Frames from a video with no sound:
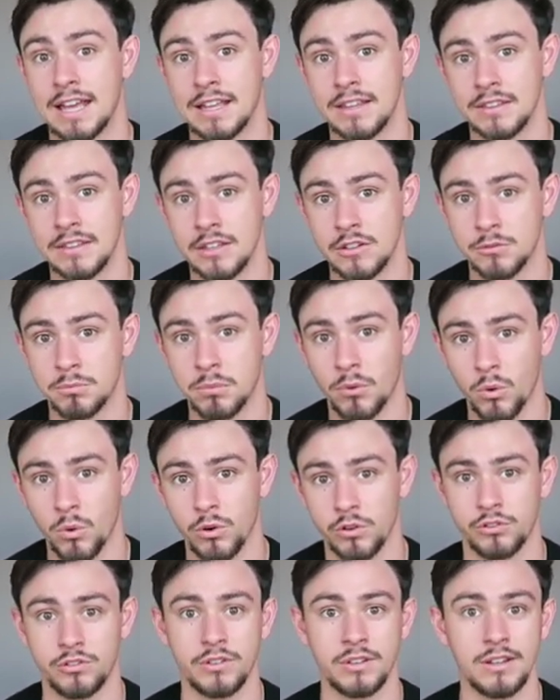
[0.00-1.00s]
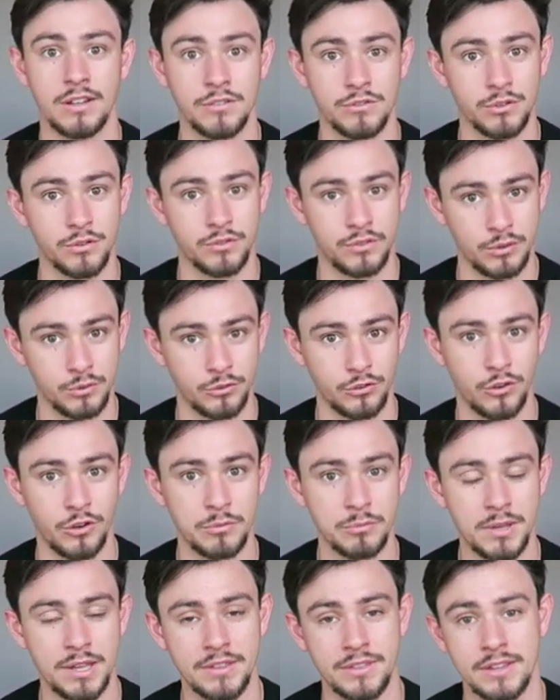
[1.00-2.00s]
in this portion of your
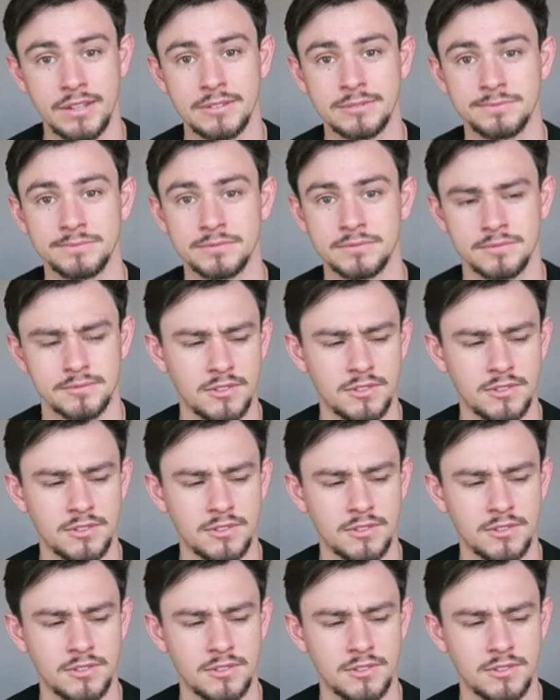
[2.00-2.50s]
flowchart method.